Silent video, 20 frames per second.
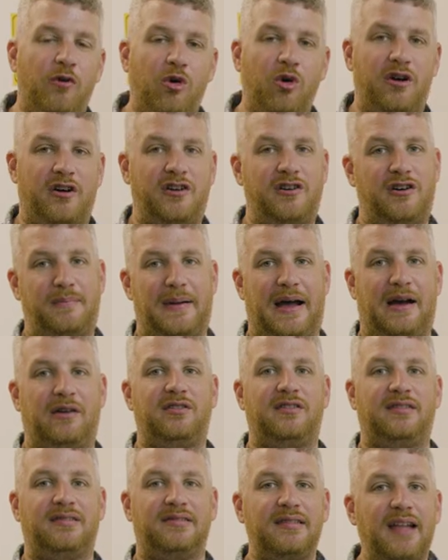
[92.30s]
400
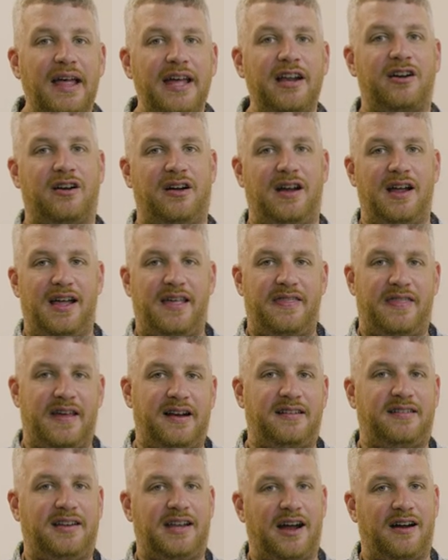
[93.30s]
pounds lighter than
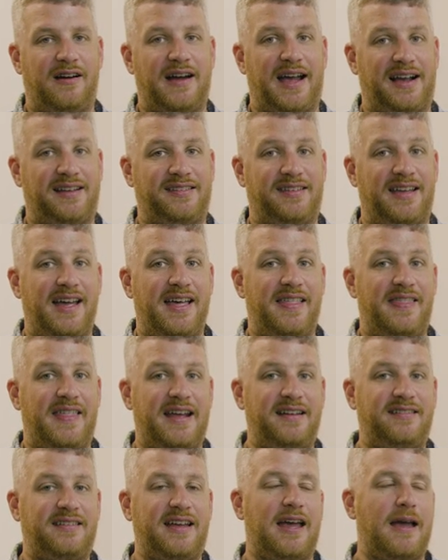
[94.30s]
a TRX.
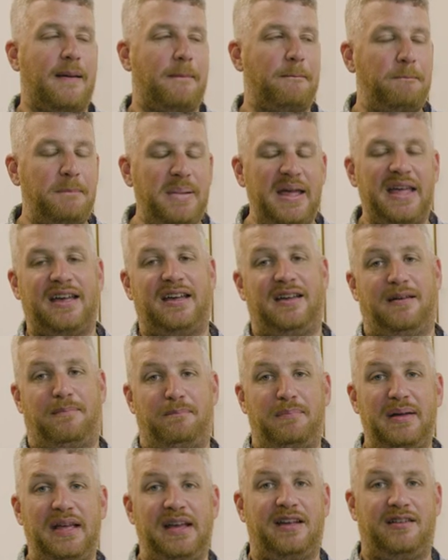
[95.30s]
That is a big,
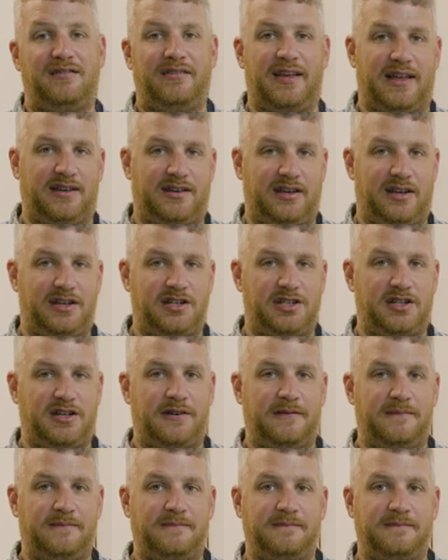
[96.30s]
big advantage.